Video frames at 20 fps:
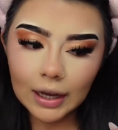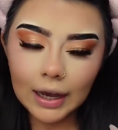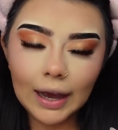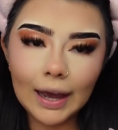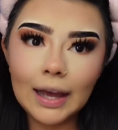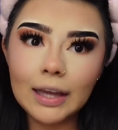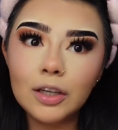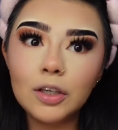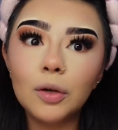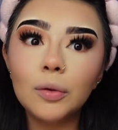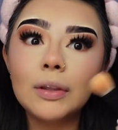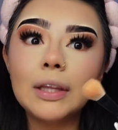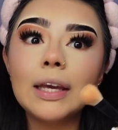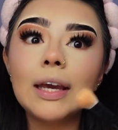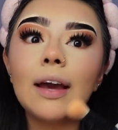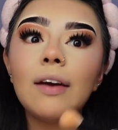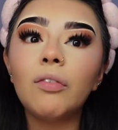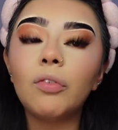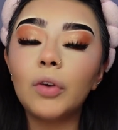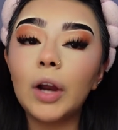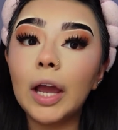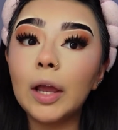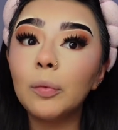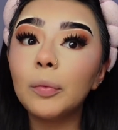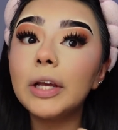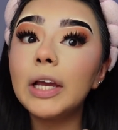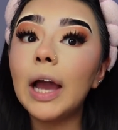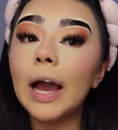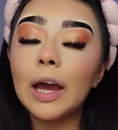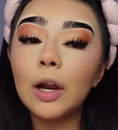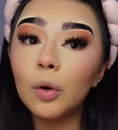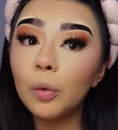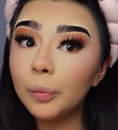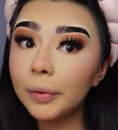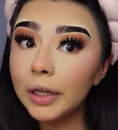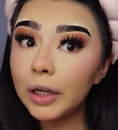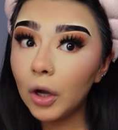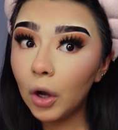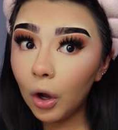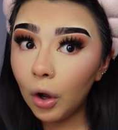I don't think I don't
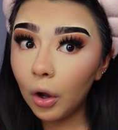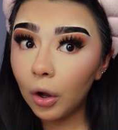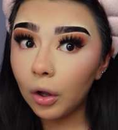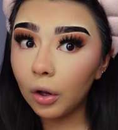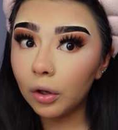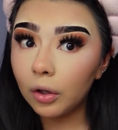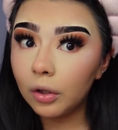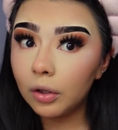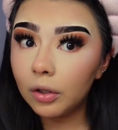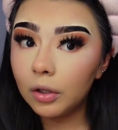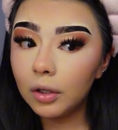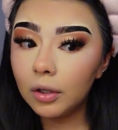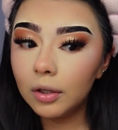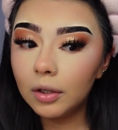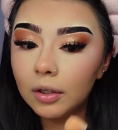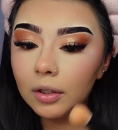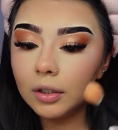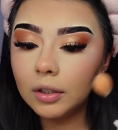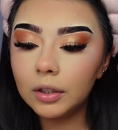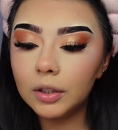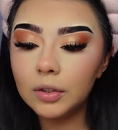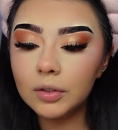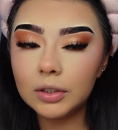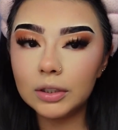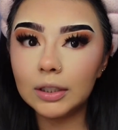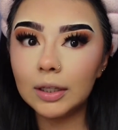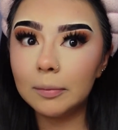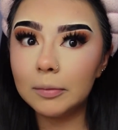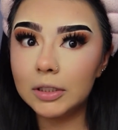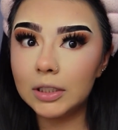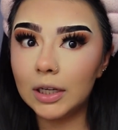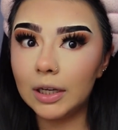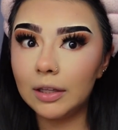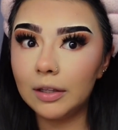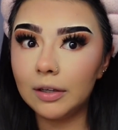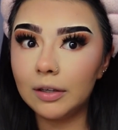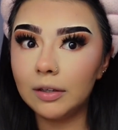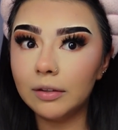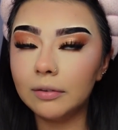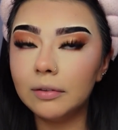recall using that much
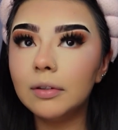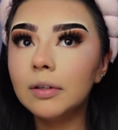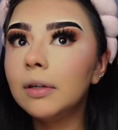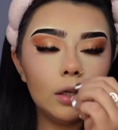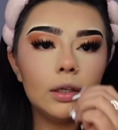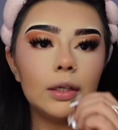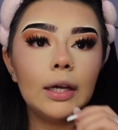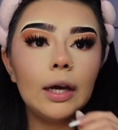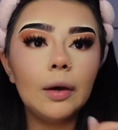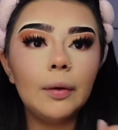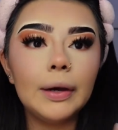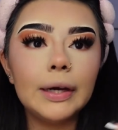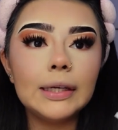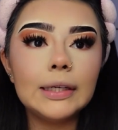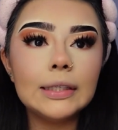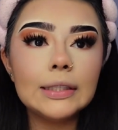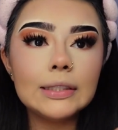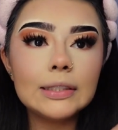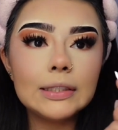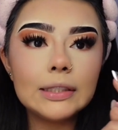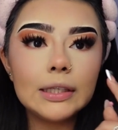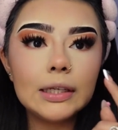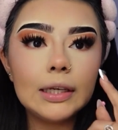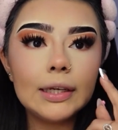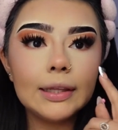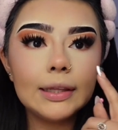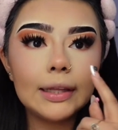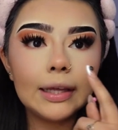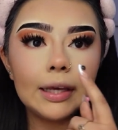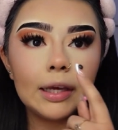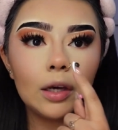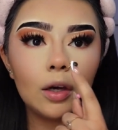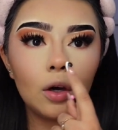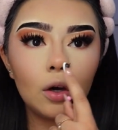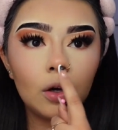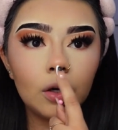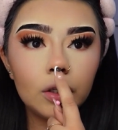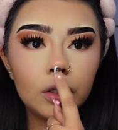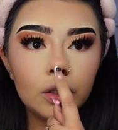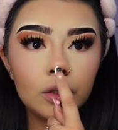highlighter. Now, I did see they
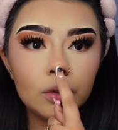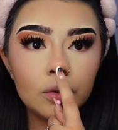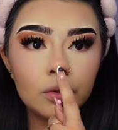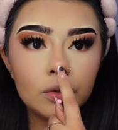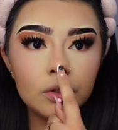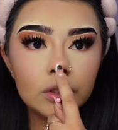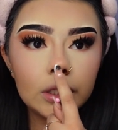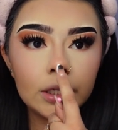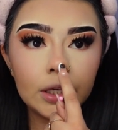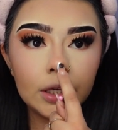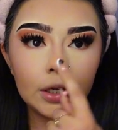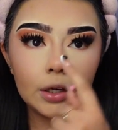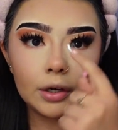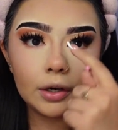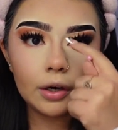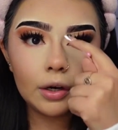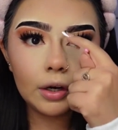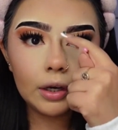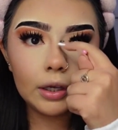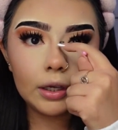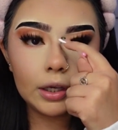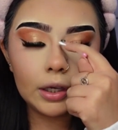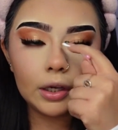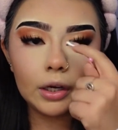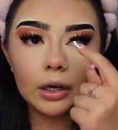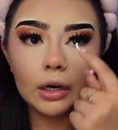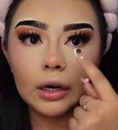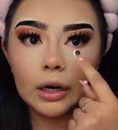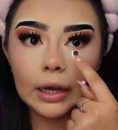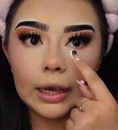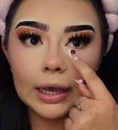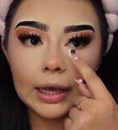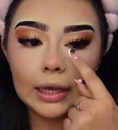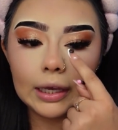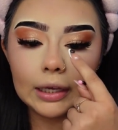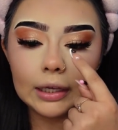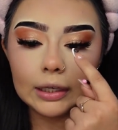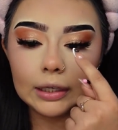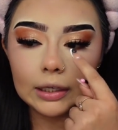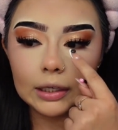all use here, here,
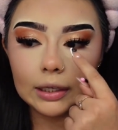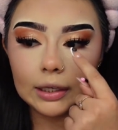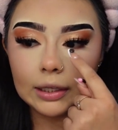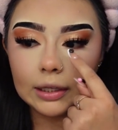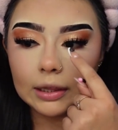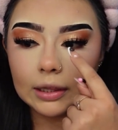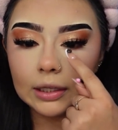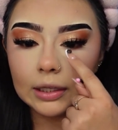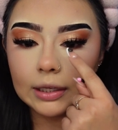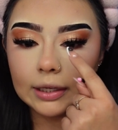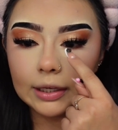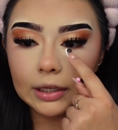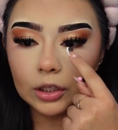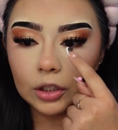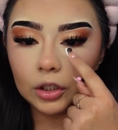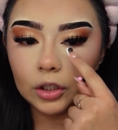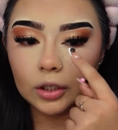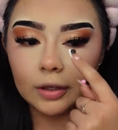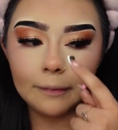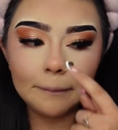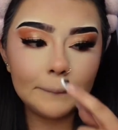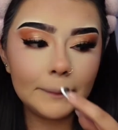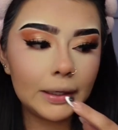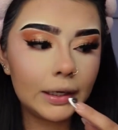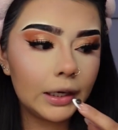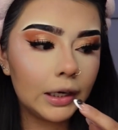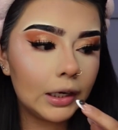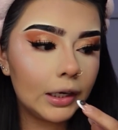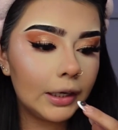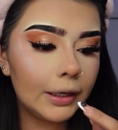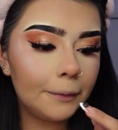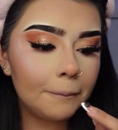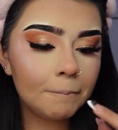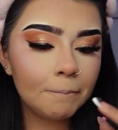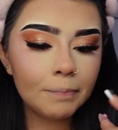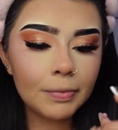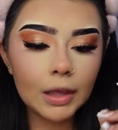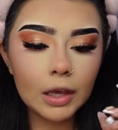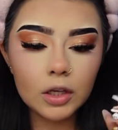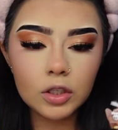and in the inner of my eye.
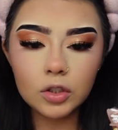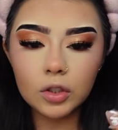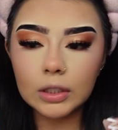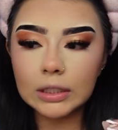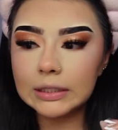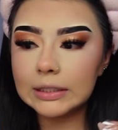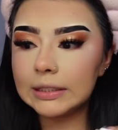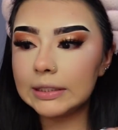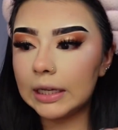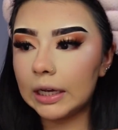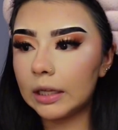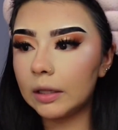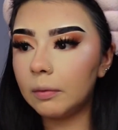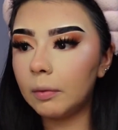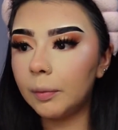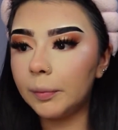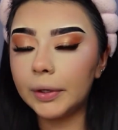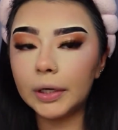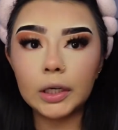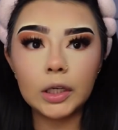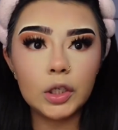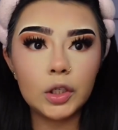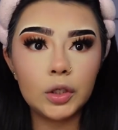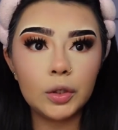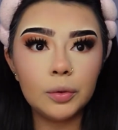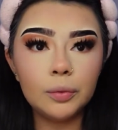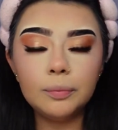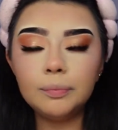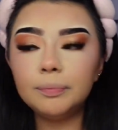So that's exactly what we're gonna do.